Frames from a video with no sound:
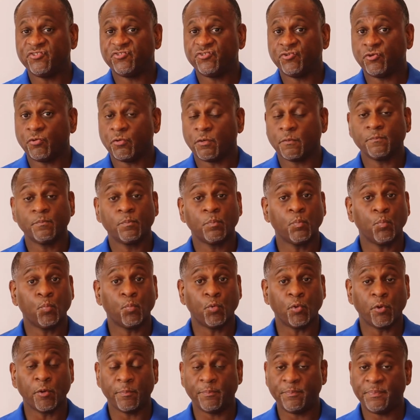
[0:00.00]
sure
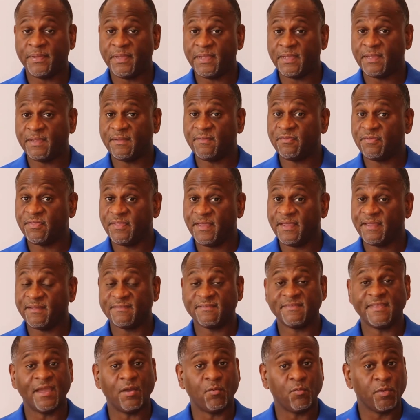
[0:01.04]
we're picking things
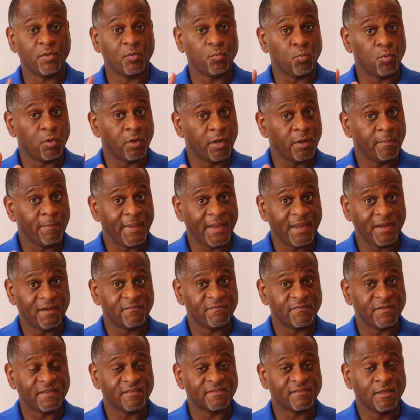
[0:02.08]
that we want to
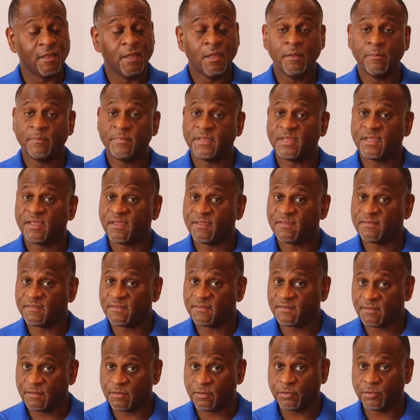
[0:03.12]
manifest because
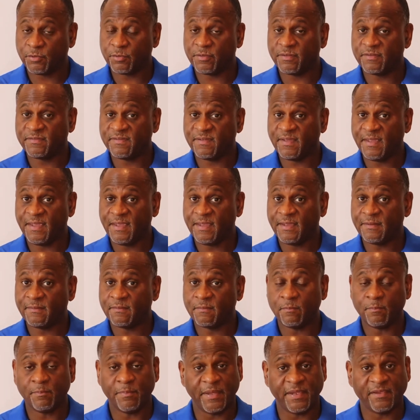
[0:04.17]
it's clearly saying,
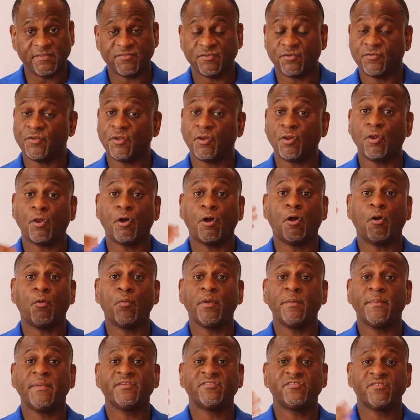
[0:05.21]
based on the law
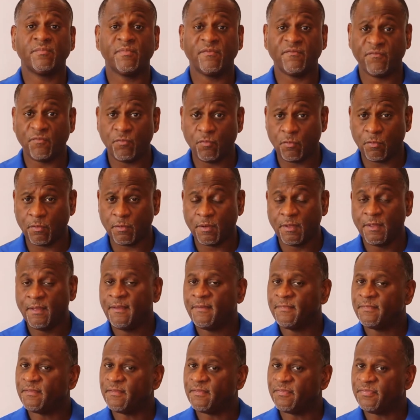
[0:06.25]
we mentioned before,
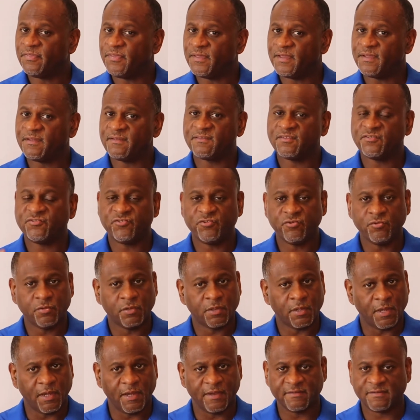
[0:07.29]
the things that you
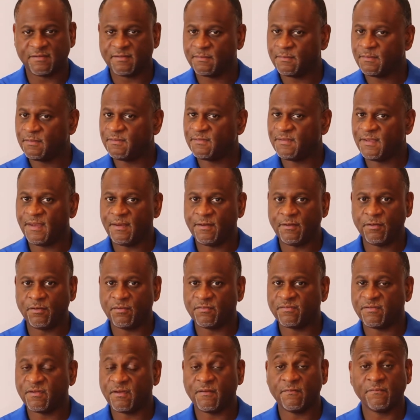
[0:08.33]
constantly say to
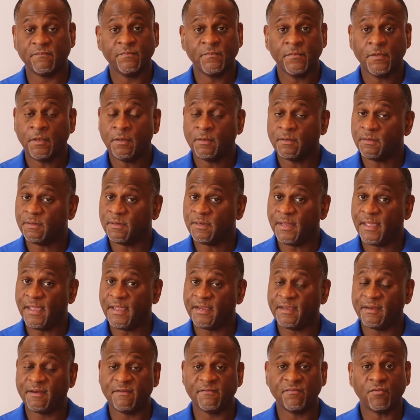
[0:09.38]
yourself,
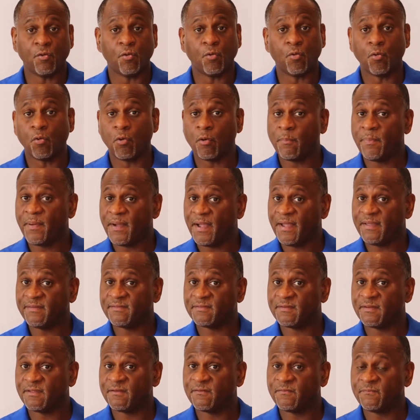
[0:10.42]
negative or
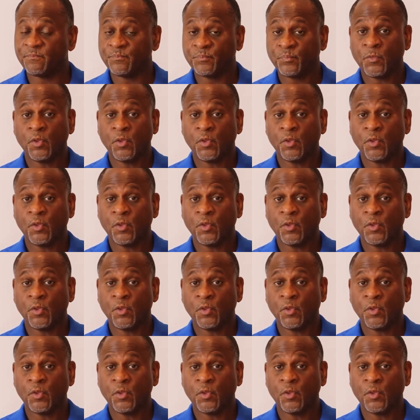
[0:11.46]
positive,